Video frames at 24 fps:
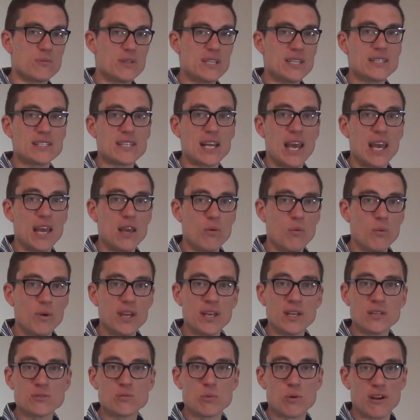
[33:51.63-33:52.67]
weeks, 8
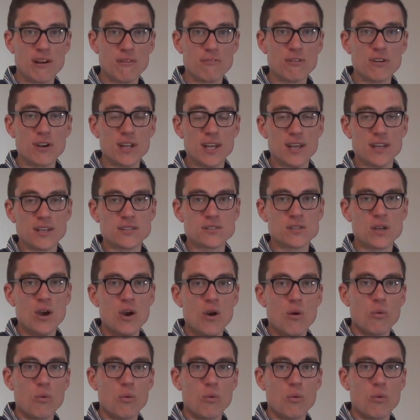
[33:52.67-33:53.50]
weeks, whatever it is,